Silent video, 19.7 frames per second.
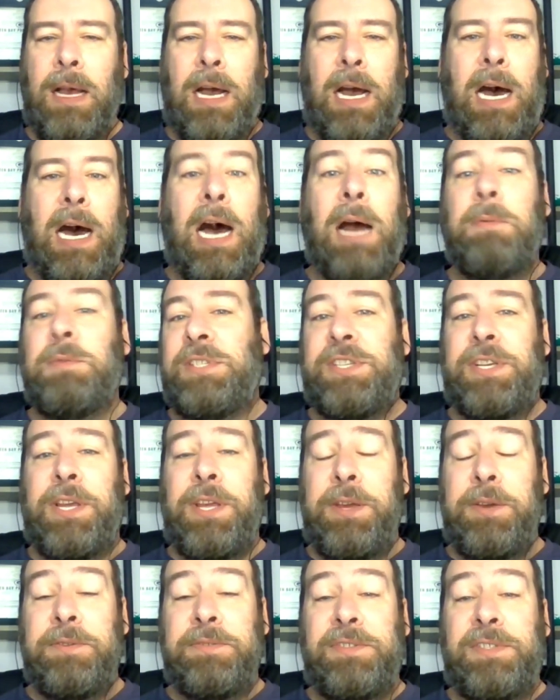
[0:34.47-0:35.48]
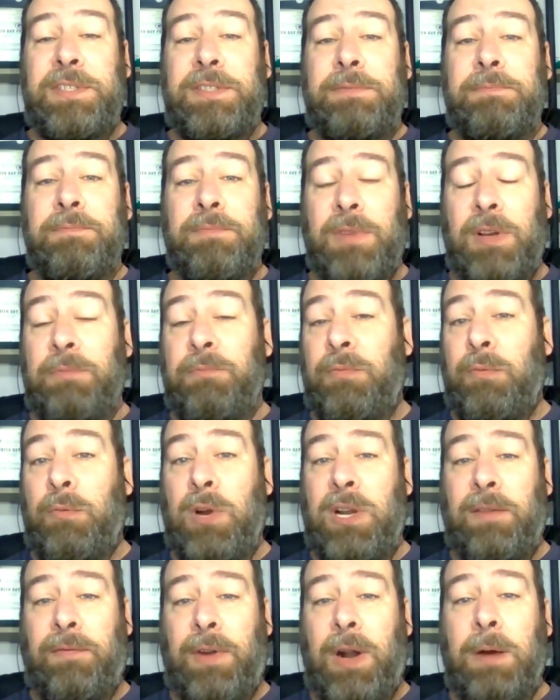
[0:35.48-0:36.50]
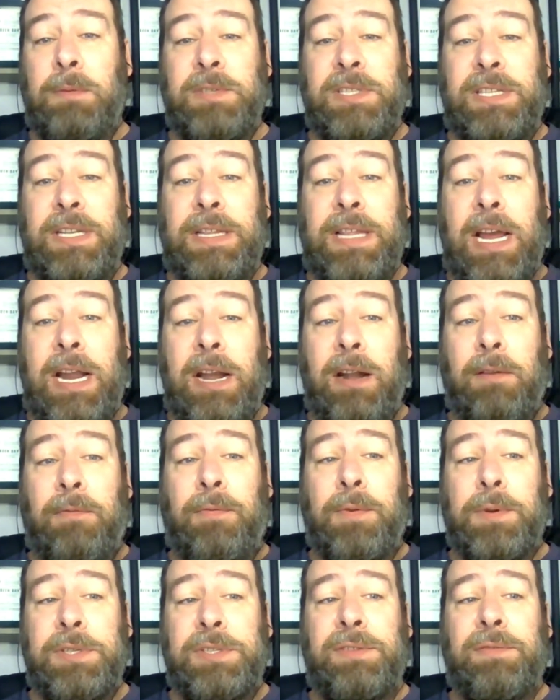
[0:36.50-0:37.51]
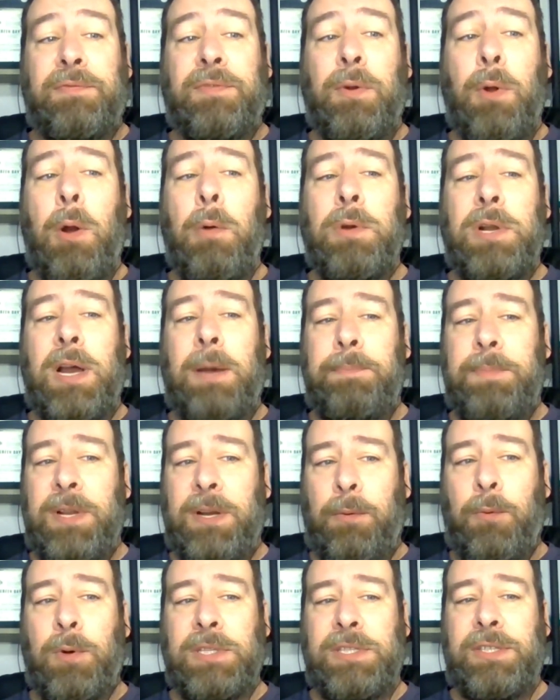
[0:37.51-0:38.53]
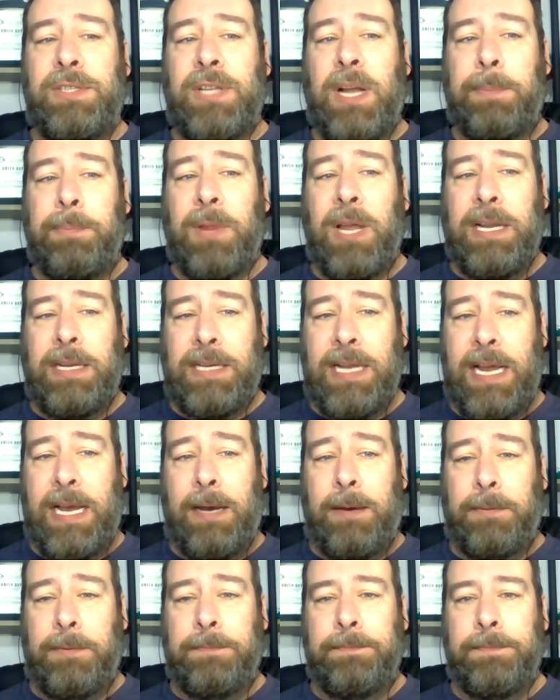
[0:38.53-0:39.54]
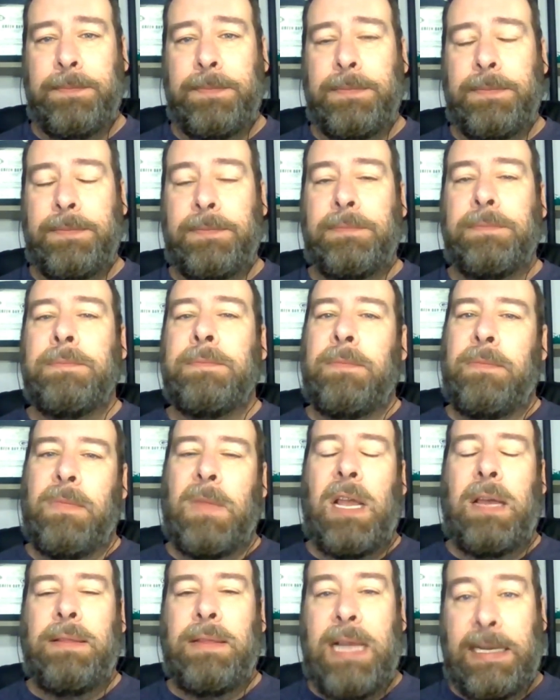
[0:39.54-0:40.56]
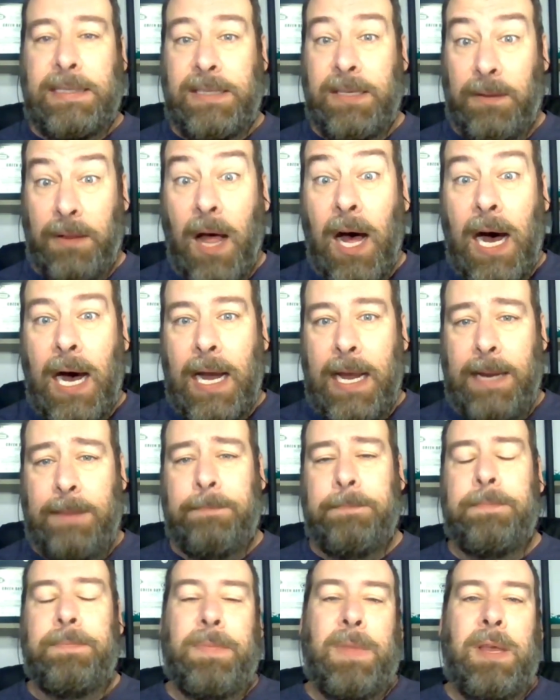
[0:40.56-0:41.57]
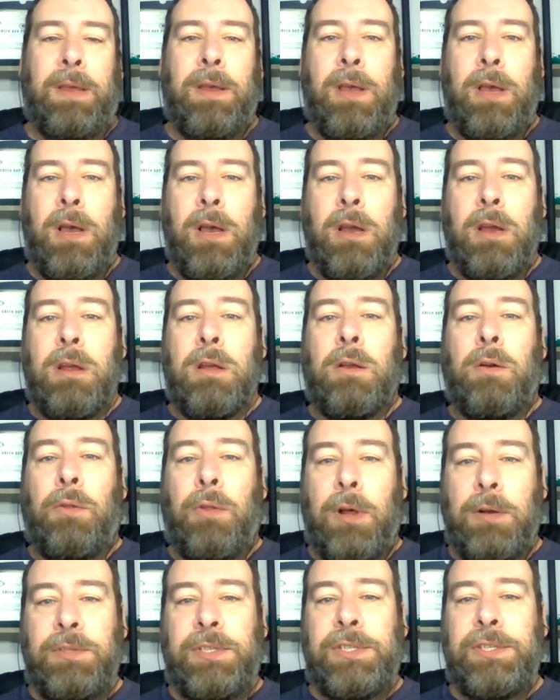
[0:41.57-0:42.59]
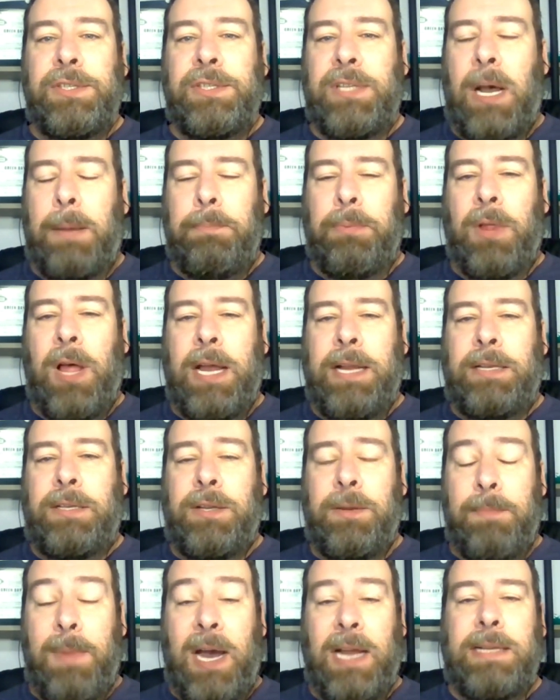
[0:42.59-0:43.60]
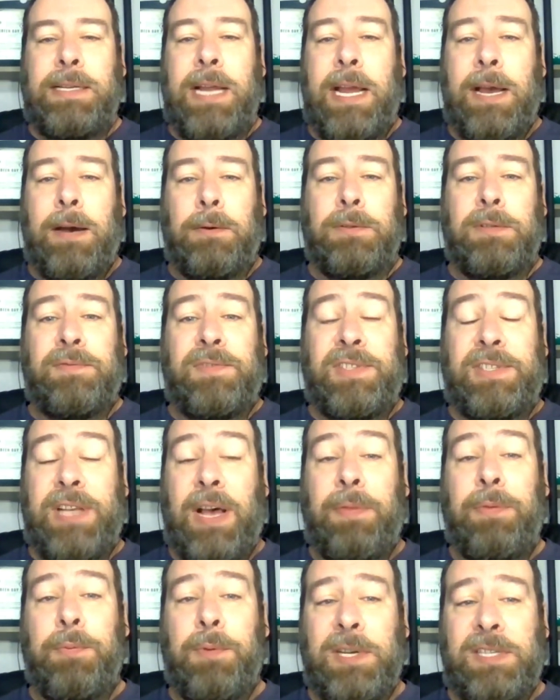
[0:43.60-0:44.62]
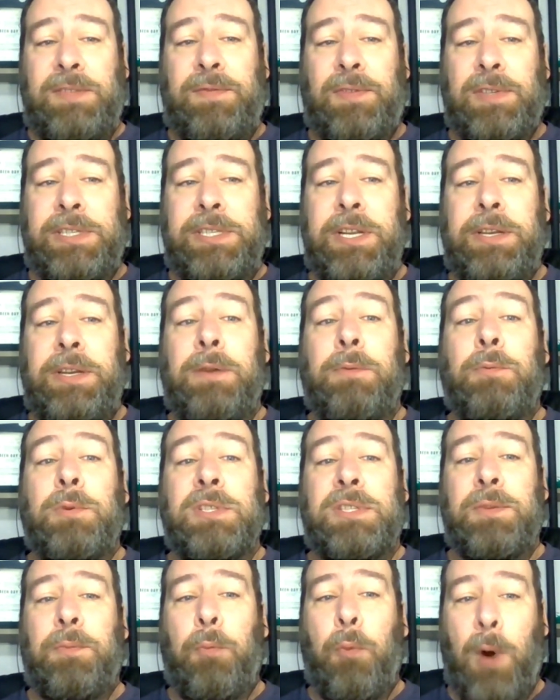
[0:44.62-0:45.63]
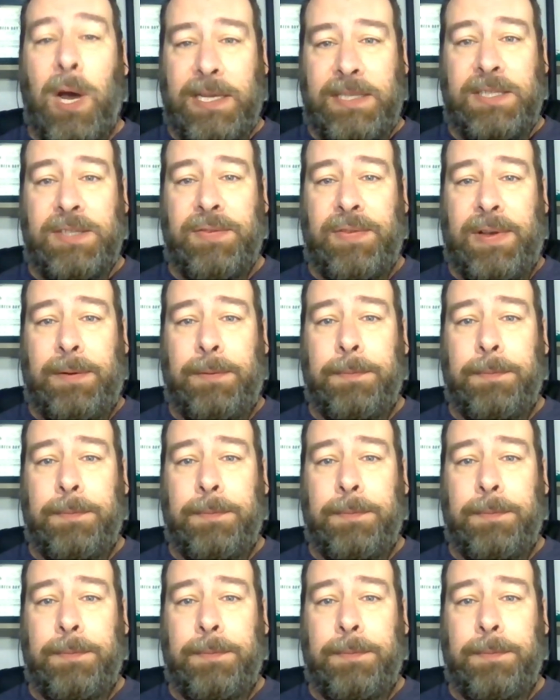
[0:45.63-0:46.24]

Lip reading: I was accused, whenever I was in the Air Force, of growing up in a one-stoplight town. That's a lie. Closest stoplight to my town of Seth, West Virginia was Whitesville.